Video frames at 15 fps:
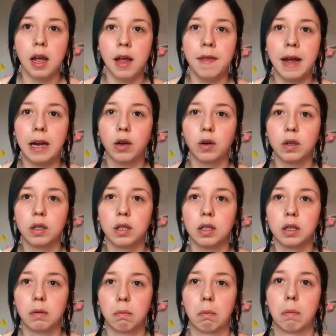And that
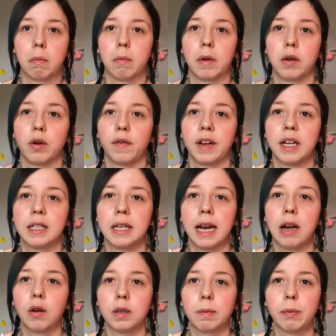looks, I don't know if you can see,
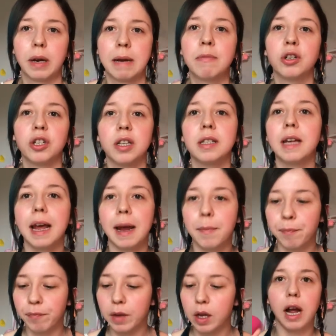it looks pretty much the
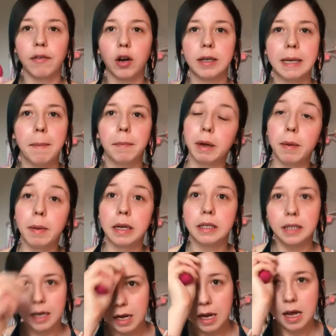same. I've got a damp beauty
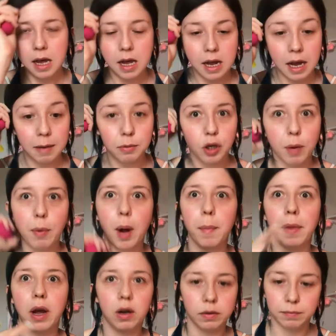blender and I'm just going to
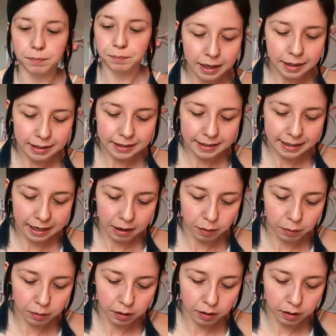pop that on. And let's see
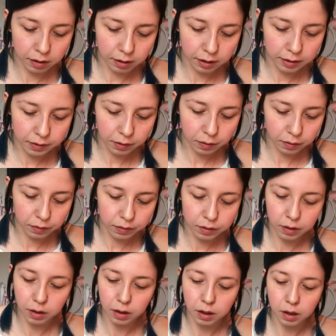how this goes.